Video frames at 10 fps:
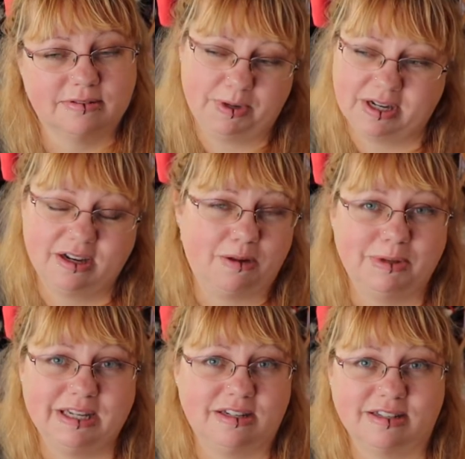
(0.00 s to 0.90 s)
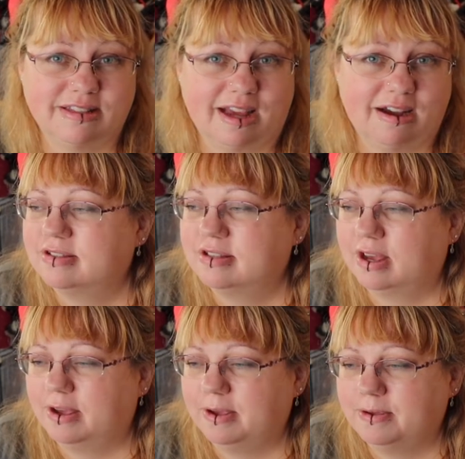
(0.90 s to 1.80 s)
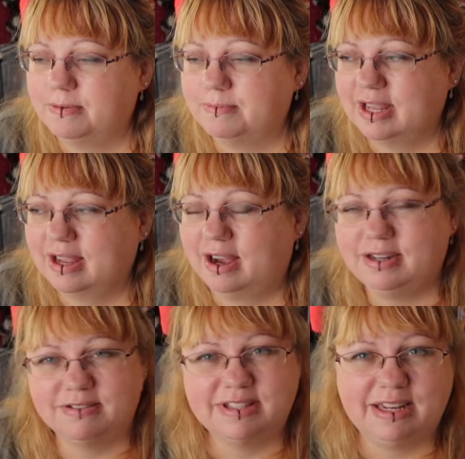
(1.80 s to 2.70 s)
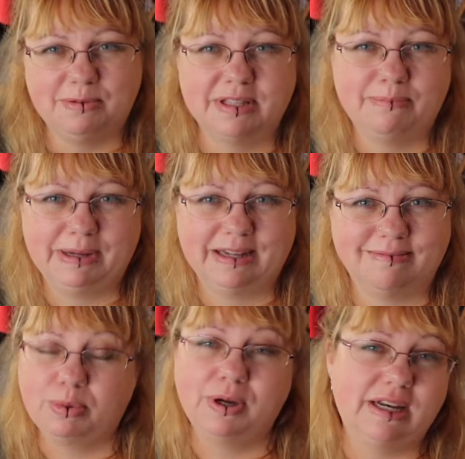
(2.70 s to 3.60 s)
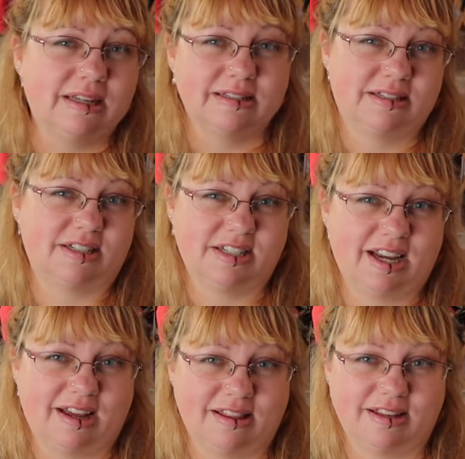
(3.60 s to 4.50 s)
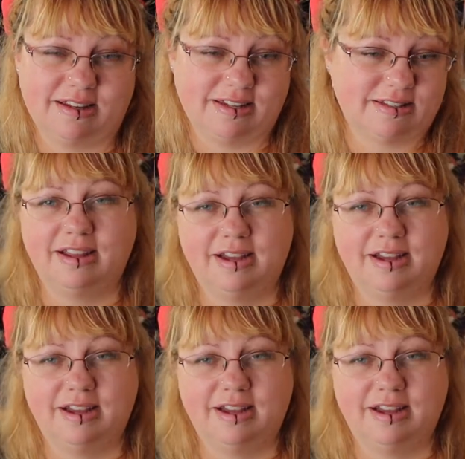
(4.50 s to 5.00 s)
But nobody does that, so it kind of seems a bit pointless to share these.